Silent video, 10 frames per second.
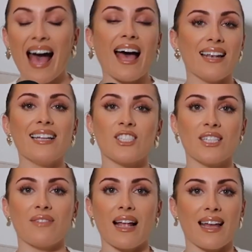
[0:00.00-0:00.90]
I literally
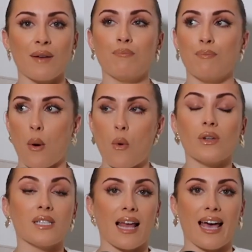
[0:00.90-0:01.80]
felt like
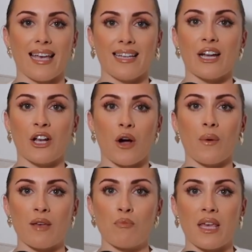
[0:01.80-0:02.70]
borderline an
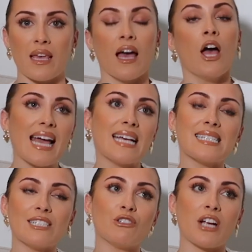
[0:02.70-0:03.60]
OAP. Yeah, it's
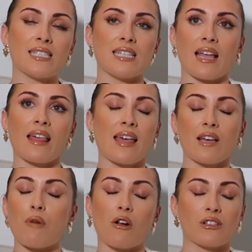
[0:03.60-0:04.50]
interesting. I
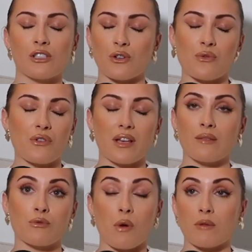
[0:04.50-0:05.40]
think moral of the story
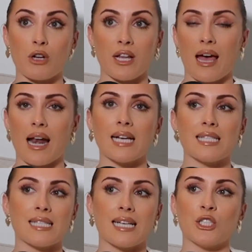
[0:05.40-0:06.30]
is what I'm trying to get at.
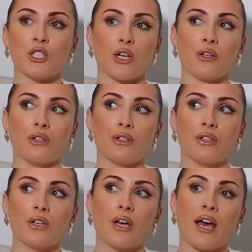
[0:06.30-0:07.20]
It's like, John,
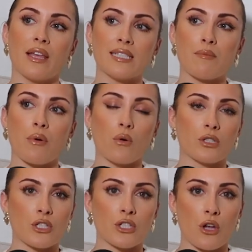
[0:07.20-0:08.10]
think it's
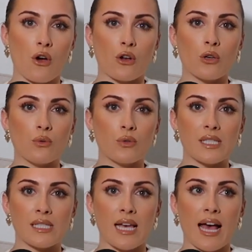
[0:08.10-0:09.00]
important to not lose
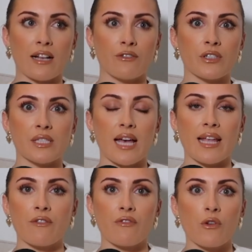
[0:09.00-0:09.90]
yourself, because then
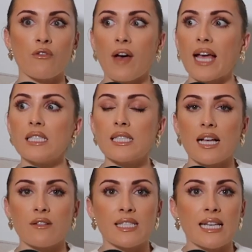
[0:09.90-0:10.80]
if you find
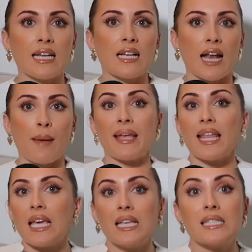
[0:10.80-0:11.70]
yourself single, I mean,
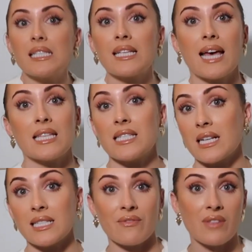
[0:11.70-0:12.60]
easier said than done,
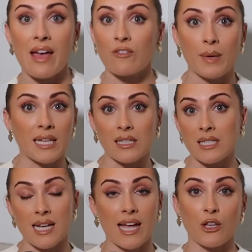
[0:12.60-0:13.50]
because I've never been in a
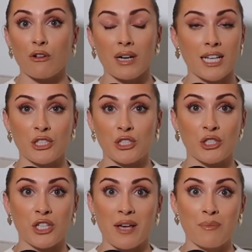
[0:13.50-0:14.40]
10-year
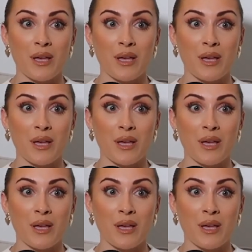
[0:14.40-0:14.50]
relationship.